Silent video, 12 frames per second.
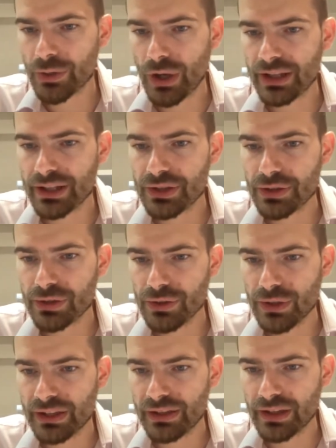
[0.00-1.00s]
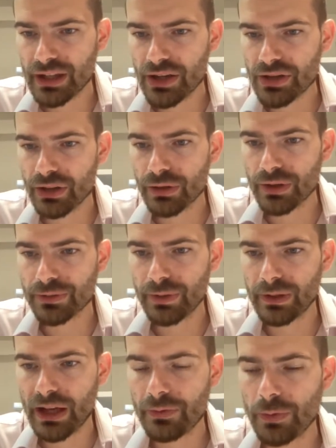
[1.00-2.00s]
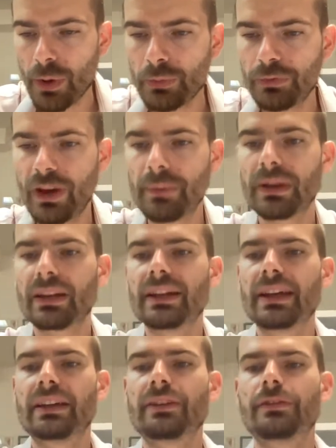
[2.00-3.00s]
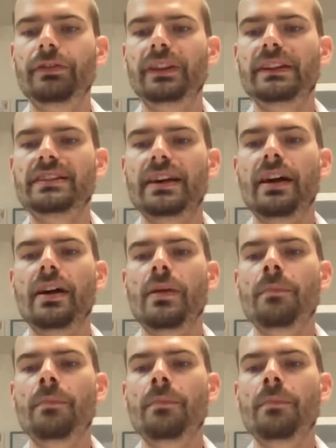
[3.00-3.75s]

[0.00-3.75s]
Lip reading: do I need to do integration course when I'm on family and visa?